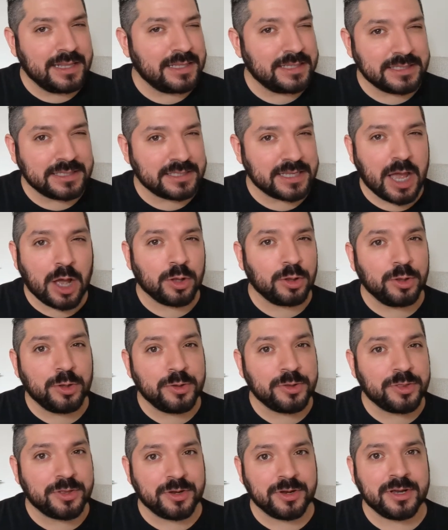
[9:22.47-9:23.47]
This is how
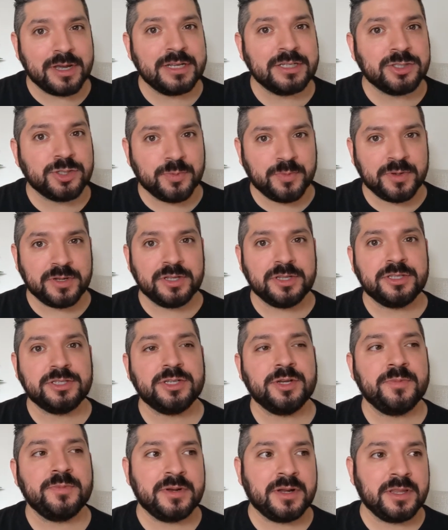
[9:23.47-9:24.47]
Luther interpreted the
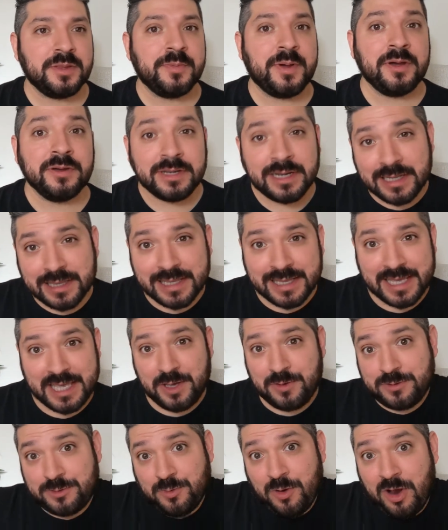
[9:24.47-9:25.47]
Sermon on the Mount, and I
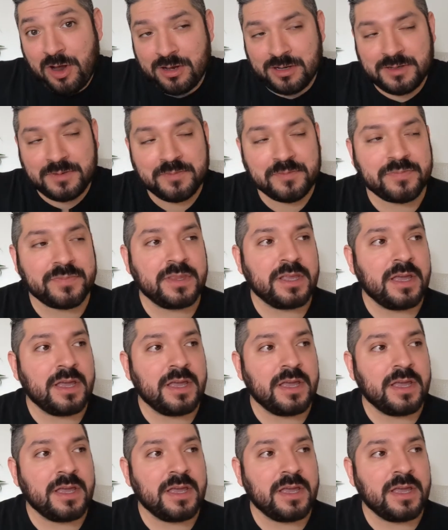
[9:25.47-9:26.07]
think he was wrong.